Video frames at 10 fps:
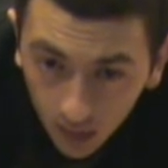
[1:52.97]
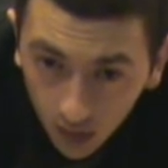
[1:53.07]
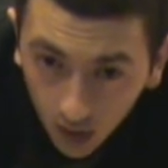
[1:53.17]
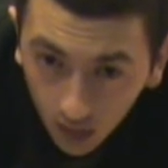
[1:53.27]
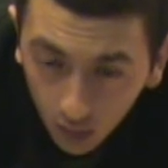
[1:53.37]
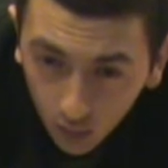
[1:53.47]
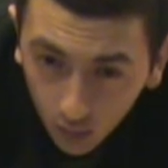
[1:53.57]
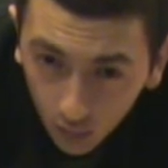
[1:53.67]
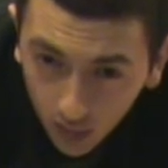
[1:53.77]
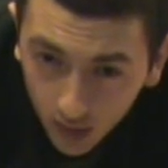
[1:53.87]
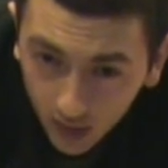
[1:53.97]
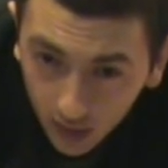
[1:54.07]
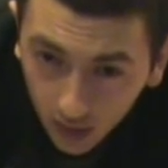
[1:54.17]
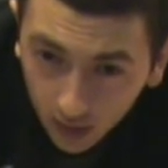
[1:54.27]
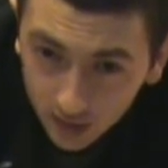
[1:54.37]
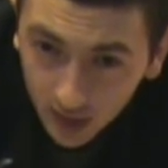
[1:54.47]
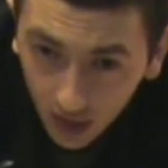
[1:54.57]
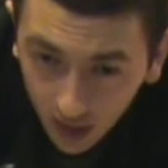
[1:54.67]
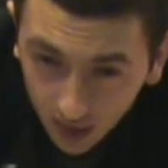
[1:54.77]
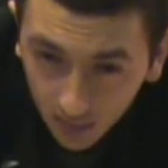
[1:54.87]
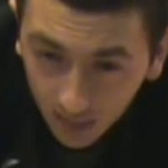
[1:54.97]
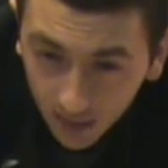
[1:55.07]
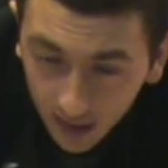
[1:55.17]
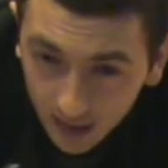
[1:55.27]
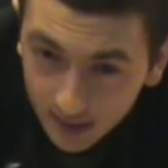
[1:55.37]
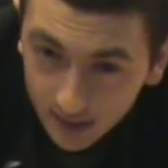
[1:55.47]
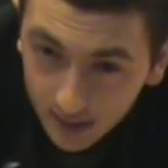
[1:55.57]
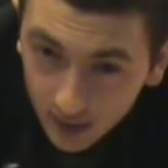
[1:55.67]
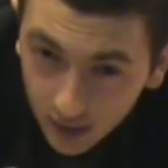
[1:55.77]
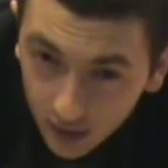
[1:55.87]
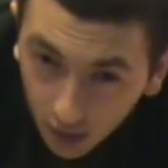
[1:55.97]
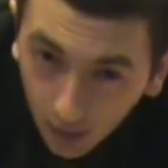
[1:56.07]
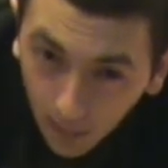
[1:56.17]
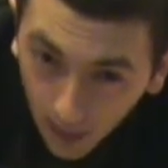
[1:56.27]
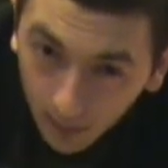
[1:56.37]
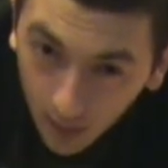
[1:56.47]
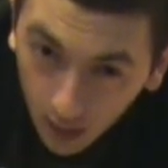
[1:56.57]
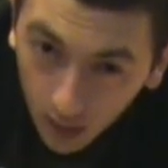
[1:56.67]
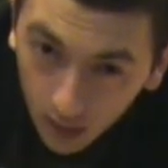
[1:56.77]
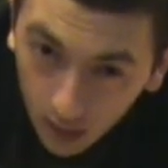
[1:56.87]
No, really, are you talking to me because you're a pepper?